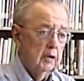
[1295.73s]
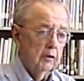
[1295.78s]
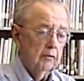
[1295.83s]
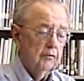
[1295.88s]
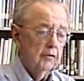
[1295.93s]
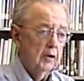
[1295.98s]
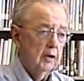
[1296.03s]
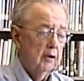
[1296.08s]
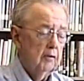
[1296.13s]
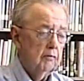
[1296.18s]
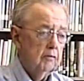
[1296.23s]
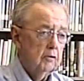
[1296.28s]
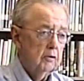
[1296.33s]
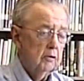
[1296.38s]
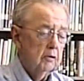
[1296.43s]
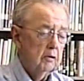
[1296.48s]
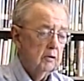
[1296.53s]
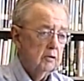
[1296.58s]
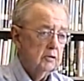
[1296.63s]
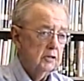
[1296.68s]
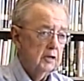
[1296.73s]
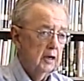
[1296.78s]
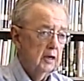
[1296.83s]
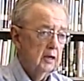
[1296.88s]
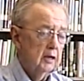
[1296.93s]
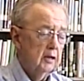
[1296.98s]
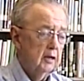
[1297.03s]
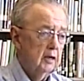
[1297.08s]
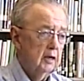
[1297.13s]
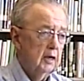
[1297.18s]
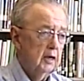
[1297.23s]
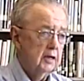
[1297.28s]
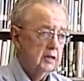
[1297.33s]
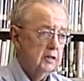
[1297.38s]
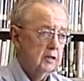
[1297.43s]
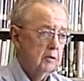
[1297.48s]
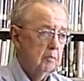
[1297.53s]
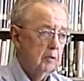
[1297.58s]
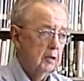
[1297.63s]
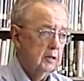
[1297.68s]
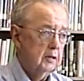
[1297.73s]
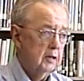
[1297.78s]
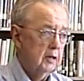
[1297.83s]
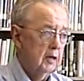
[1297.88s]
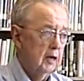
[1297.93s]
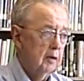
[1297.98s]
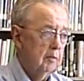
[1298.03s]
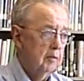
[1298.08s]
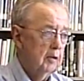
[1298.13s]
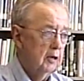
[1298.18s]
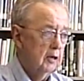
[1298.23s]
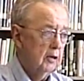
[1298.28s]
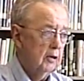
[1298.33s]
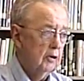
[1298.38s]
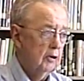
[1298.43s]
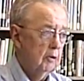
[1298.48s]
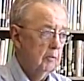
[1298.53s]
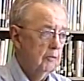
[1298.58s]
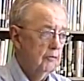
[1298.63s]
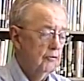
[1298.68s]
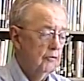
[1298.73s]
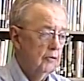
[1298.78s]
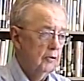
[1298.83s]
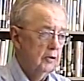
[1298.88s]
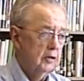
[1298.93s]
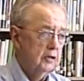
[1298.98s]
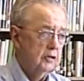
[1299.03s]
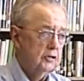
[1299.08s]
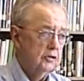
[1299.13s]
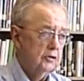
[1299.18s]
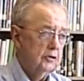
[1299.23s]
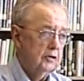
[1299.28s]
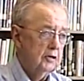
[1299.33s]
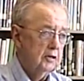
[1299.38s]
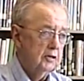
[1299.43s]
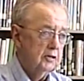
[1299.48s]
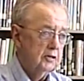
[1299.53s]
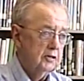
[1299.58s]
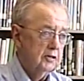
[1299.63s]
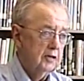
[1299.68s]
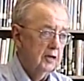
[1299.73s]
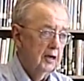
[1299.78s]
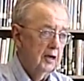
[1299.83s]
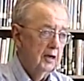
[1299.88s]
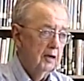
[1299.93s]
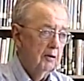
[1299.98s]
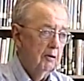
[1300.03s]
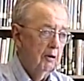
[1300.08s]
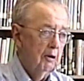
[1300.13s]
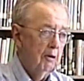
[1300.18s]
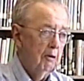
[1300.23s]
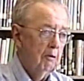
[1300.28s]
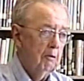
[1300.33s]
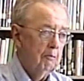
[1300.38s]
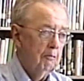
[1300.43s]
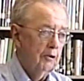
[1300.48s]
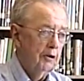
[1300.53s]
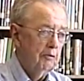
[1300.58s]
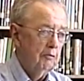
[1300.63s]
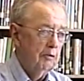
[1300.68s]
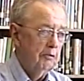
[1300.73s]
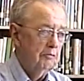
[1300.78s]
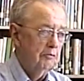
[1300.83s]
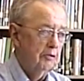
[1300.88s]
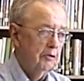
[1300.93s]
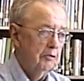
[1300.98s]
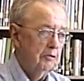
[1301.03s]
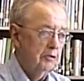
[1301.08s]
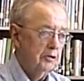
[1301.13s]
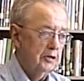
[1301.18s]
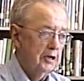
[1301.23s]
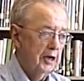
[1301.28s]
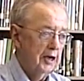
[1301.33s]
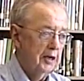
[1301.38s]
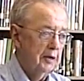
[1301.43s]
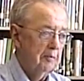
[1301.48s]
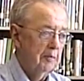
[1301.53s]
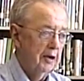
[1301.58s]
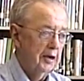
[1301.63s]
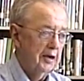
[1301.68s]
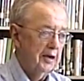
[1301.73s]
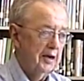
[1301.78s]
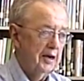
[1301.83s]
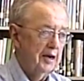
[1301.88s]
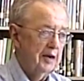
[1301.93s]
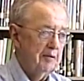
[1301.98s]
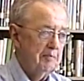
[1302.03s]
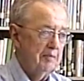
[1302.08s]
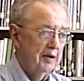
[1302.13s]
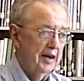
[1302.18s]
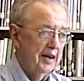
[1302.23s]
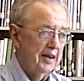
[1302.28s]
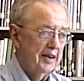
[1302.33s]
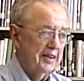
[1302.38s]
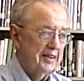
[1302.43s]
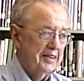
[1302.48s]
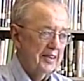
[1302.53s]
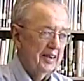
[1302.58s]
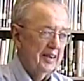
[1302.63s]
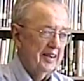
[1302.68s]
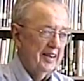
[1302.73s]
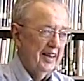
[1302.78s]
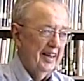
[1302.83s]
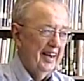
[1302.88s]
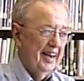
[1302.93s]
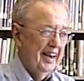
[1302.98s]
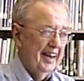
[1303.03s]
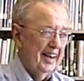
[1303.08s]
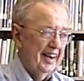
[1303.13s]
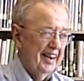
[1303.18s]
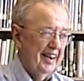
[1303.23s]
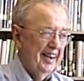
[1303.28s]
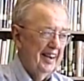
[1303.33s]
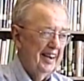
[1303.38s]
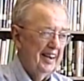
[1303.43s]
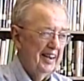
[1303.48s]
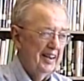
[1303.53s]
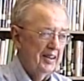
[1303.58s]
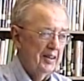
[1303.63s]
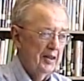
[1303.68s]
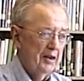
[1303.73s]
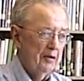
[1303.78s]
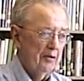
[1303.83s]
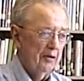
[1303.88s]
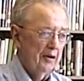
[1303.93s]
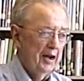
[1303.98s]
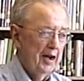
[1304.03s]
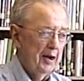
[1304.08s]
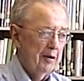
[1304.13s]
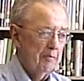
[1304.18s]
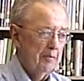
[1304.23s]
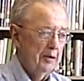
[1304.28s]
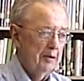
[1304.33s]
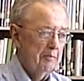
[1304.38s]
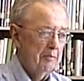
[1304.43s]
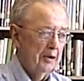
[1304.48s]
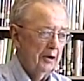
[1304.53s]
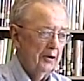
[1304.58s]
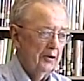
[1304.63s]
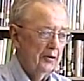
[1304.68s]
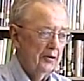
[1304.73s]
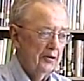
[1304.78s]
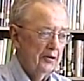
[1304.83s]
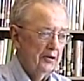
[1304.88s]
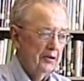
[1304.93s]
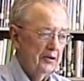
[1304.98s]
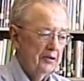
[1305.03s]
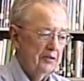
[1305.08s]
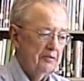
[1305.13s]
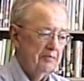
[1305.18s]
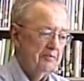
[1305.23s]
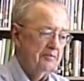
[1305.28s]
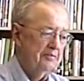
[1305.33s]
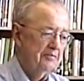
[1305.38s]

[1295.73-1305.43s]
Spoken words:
If they ever said anything nasty about the Army Air Corps before, they sure didn't. When we were taking them out of combat, I'll tell you that. They were happy to be going home.